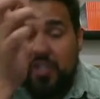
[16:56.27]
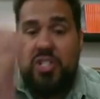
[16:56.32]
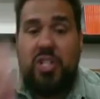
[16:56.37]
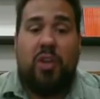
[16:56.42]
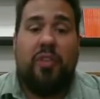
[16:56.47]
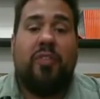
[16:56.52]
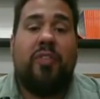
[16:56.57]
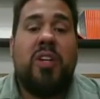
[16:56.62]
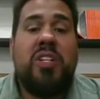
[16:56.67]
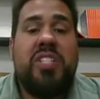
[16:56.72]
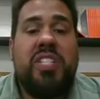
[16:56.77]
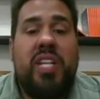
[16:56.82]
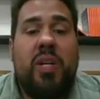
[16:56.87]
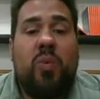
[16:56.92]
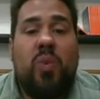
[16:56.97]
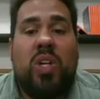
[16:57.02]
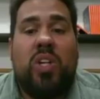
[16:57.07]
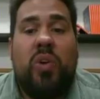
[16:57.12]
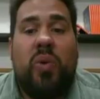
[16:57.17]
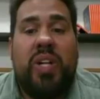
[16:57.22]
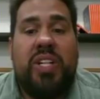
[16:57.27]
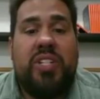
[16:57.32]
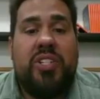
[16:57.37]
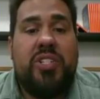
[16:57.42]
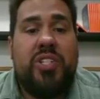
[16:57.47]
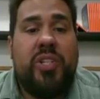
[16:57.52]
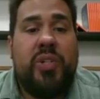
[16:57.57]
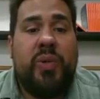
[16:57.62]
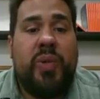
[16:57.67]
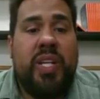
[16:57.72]
So first thing we're going to
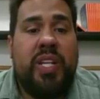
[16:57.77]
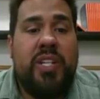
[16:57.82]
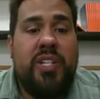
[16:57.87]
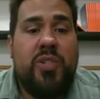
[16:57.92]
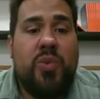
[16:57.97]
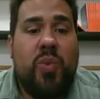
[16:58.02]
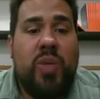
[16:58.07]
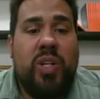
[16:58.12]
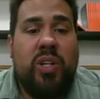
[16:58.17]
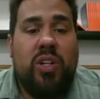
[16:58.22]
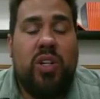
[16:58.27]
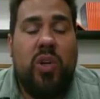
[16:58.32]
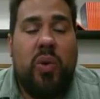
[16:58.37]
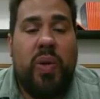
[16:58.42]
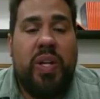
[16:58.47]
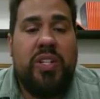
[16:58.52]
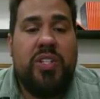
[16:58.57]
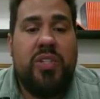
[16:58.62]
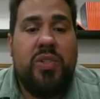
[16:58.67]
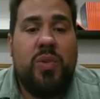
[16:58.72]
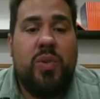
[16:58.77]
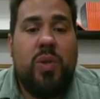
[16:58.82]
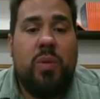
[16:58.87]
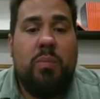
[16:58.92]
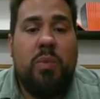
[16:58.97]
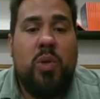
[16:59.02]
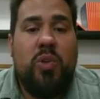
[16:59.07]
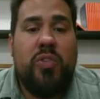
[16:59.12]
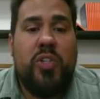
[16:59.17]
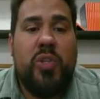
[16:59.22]
do is we are going to
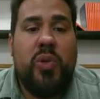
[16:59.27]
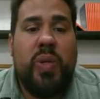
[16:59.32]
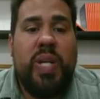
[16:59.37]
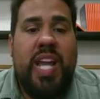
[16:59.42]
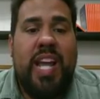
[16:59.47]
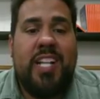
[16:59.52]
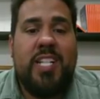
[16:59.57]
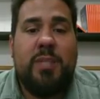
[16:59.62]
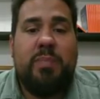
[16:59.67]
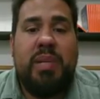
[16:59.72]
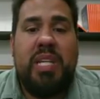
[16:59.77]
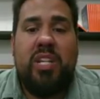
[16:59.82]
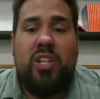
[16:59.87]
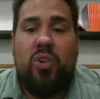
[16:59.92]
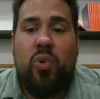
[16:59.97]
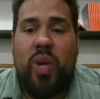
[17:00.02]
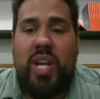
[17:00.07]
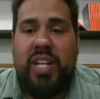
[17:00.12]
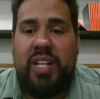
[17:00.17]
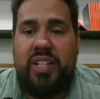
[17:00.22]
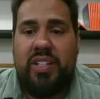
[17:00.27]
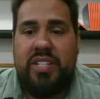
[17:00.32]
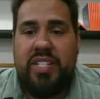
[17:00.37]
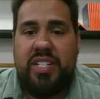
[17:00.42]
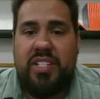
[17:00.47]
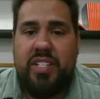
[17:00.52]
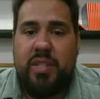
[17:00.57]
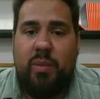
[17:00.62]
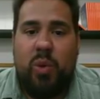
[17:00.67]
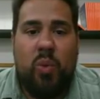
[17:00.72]
move to an XP grading
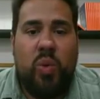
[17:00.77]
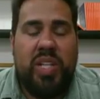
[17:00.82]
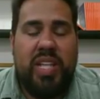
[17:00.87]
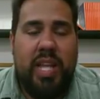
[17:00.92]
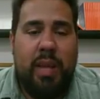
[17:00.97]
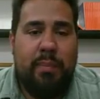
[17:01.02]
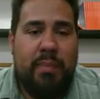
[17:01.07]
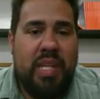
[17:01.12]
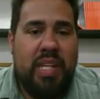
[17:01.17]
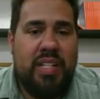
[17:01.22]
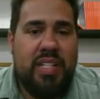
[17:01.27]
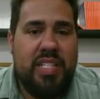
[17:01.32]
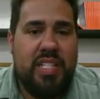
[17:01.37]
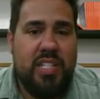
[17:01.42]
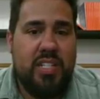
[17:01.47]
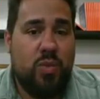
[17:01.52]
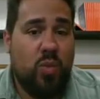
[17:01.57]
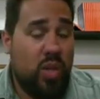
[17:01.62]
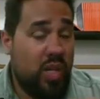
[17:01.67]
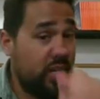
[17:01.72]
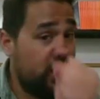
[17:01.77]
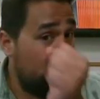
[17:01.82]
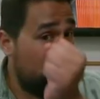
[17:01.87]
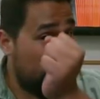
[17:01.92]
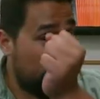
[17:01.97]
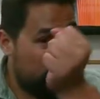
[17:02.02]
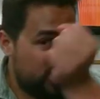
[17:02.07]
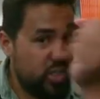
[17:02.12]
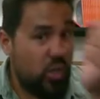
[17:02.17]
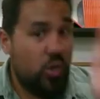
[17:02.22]
system, and what that means is we're going to go to